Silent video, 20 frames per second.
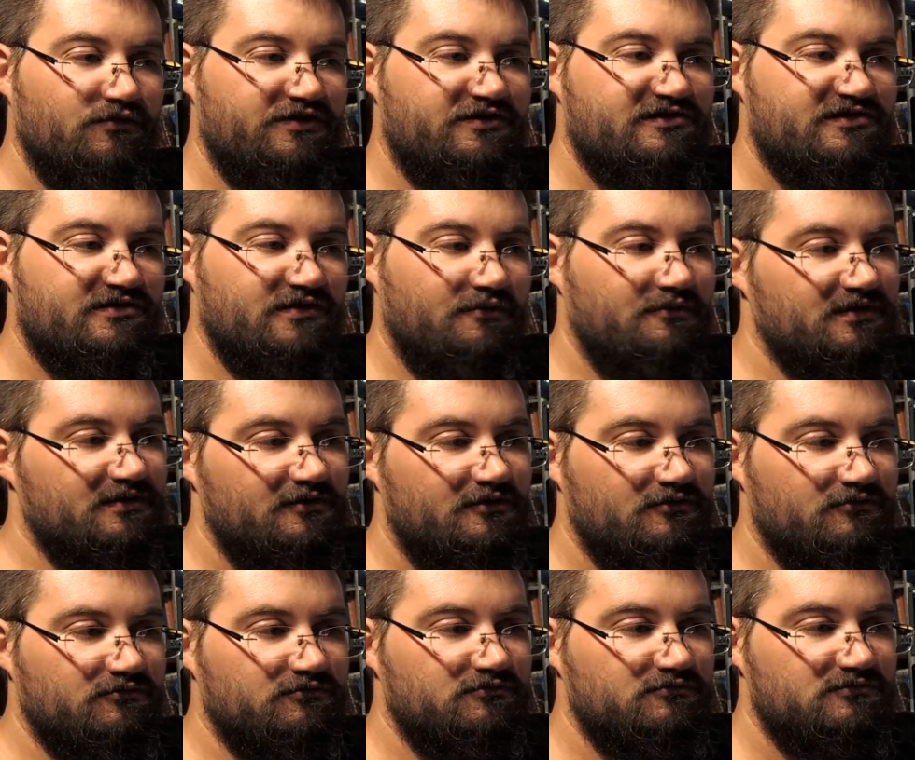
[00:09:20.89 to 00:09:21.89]
which I'm a
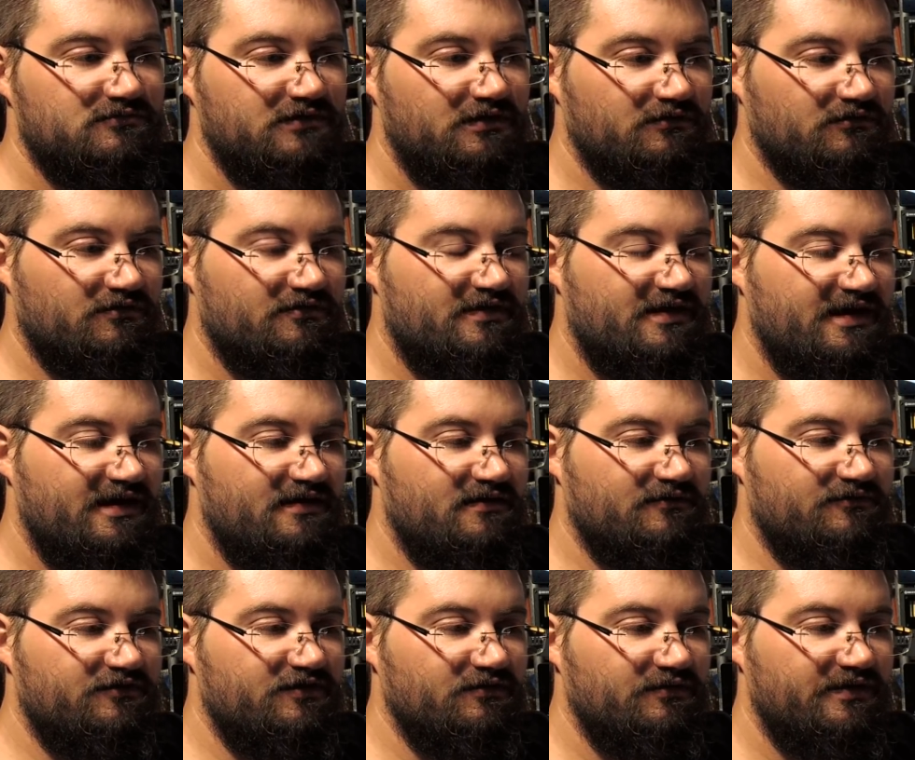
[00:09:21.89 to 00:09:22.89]
little
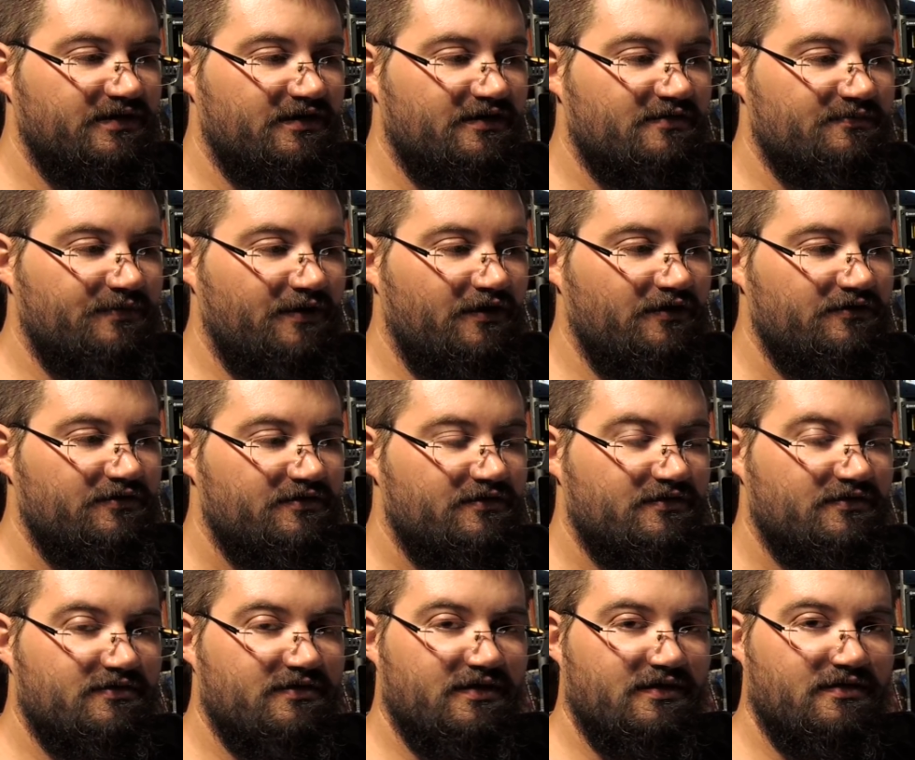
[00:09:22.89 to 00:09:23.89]
scared of doing, I suppose,
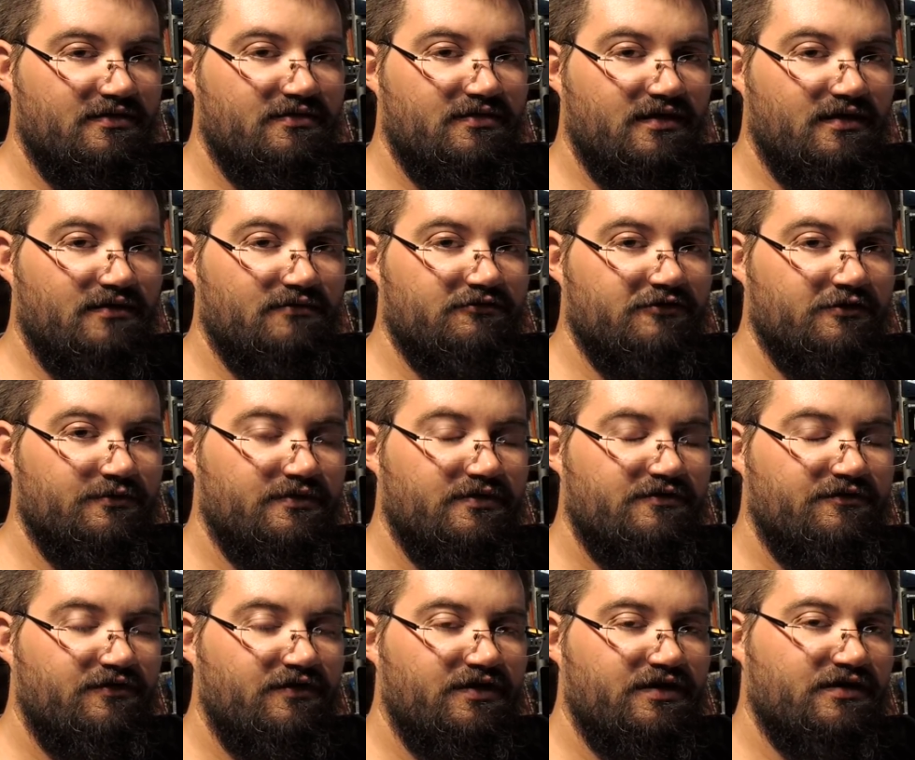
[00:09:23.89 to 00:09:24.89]
because there's
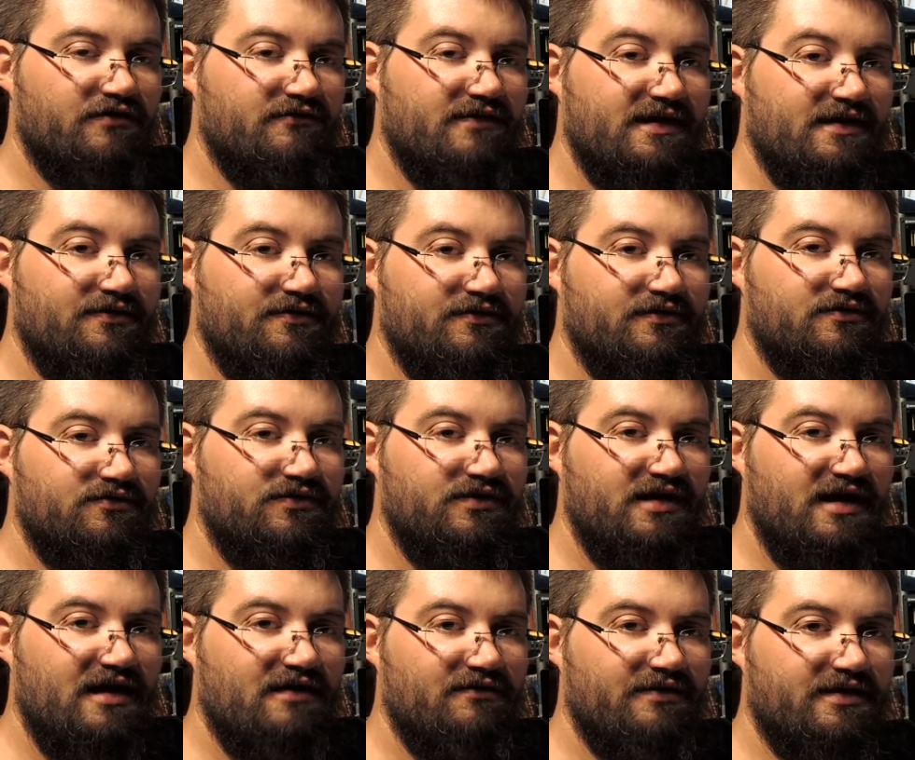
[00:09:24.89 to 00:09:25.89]
rumours floating around that
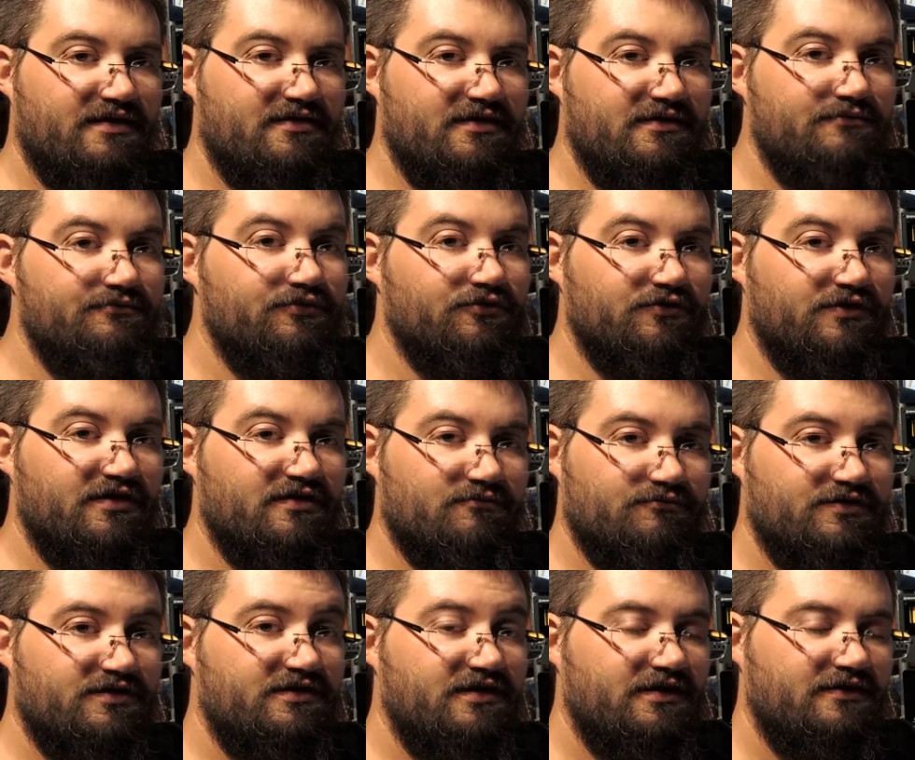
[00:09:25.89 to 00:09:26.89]
the RX input
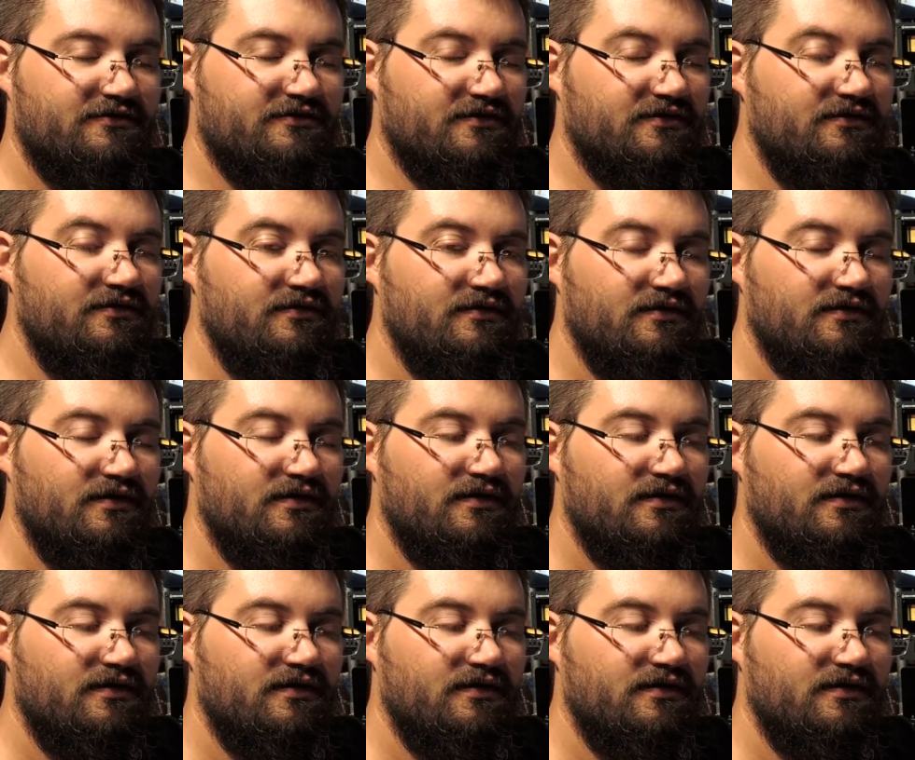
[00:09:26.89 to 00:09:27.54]
isn't protected.